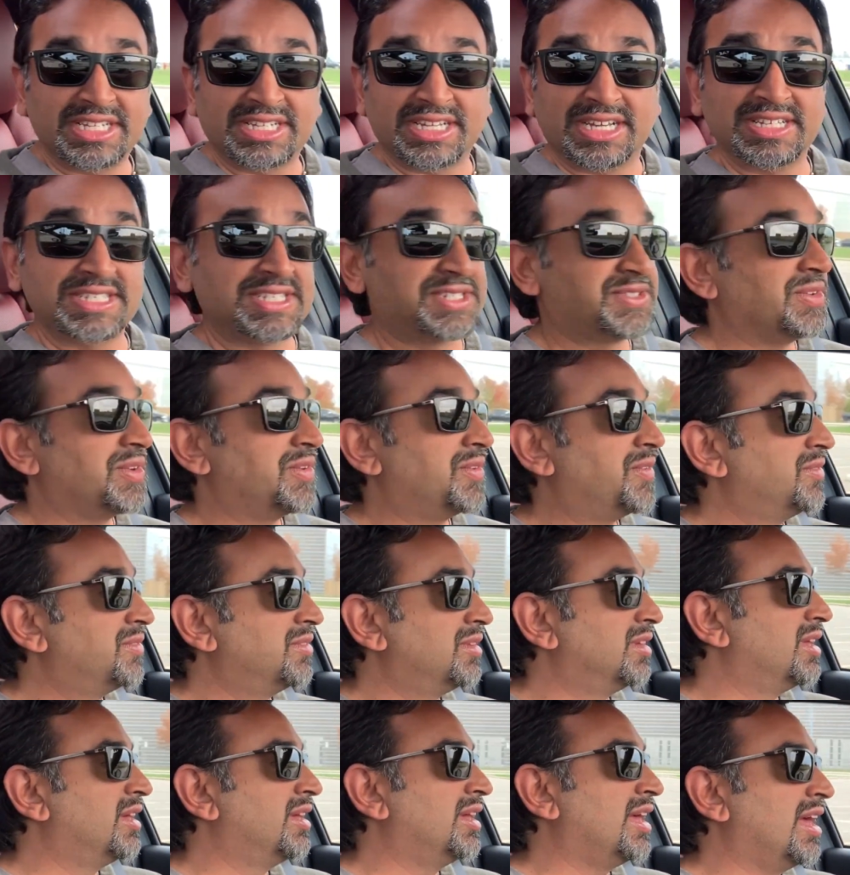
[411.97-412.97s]
does
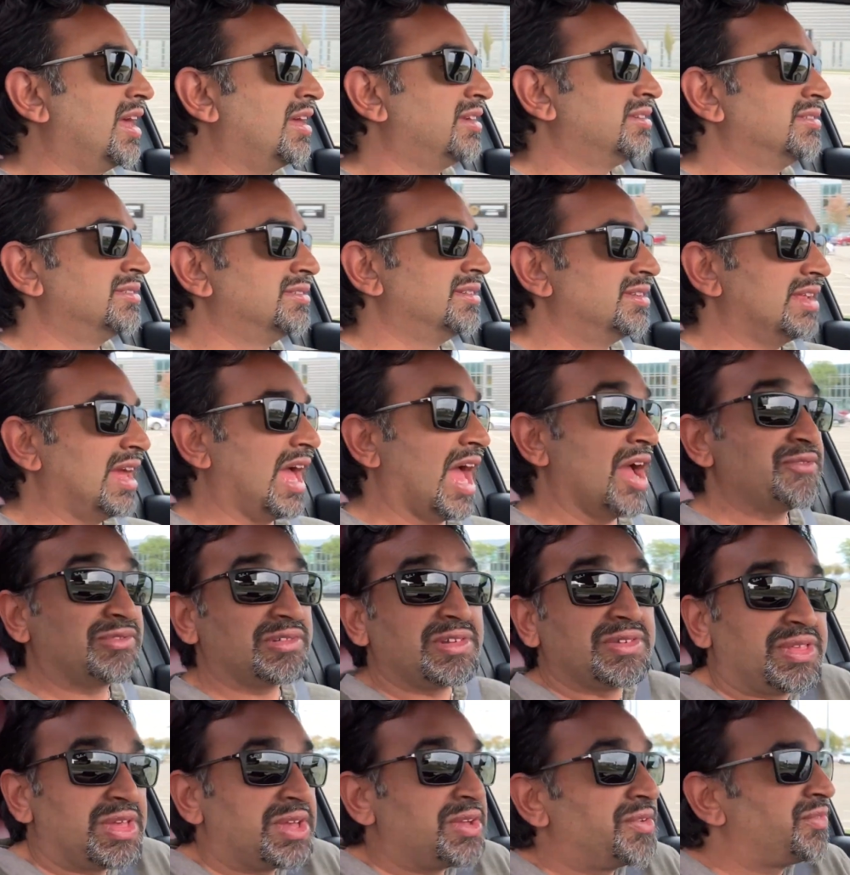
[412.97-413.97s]

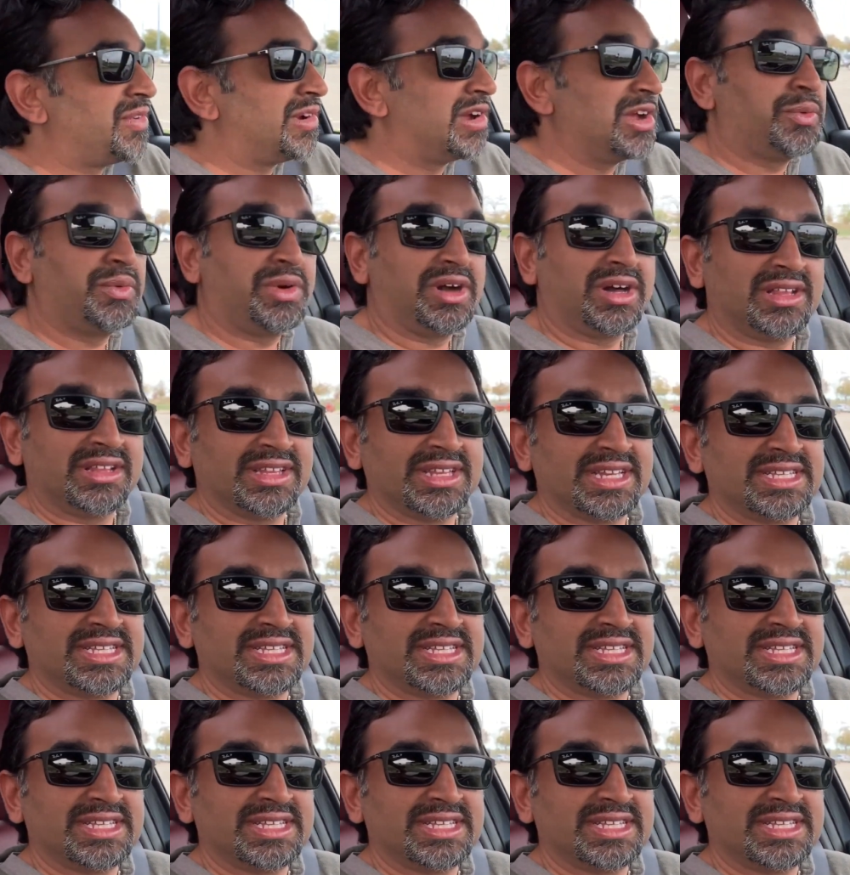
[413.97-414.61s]
everything very well.